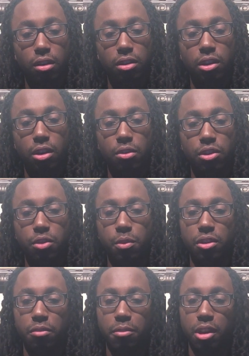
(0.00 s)
So she
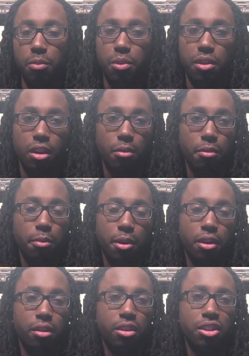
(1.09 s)
wants to meet up with him, and
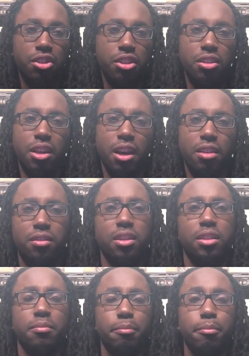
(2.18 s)
apparently she has
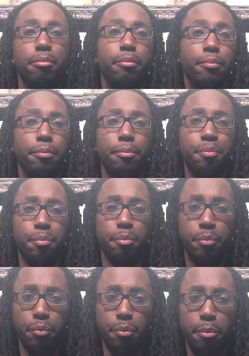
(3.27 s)
this
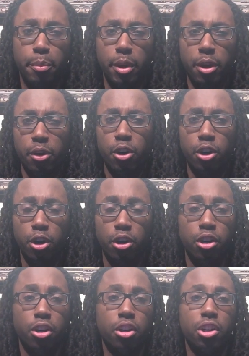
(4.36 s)

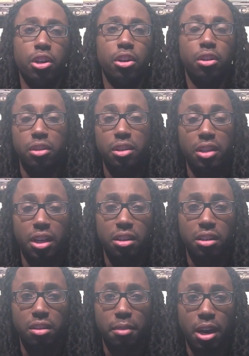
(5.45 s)
bitter
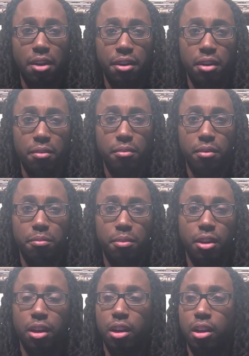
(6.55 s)
sense about it.
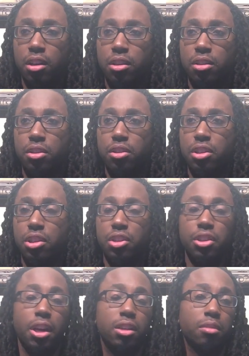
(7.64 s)
Because she says
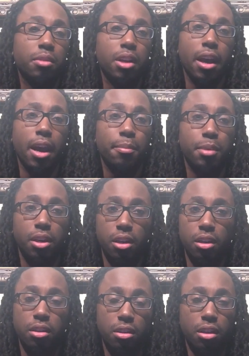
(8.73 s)
she hasn't been
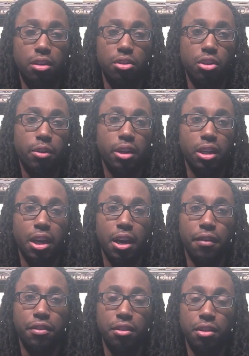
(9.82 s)
happy since, you know, he
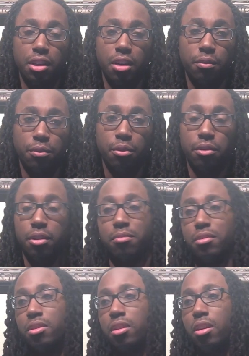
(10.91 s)
left and this, that, and the fourth. And I'm
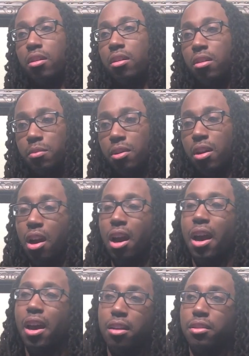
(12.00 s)
just like, oh, well,
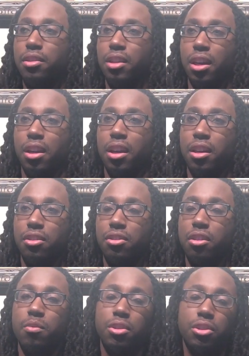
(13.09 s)
I understand that. Because,
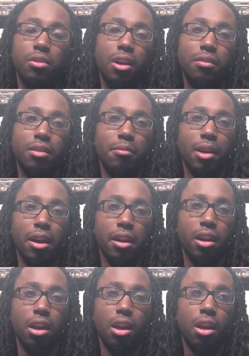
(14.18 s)
you know, once you love
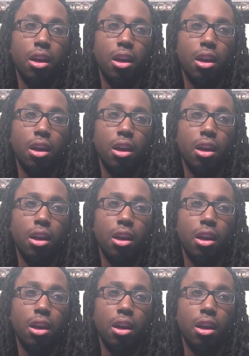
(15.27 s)
somebody,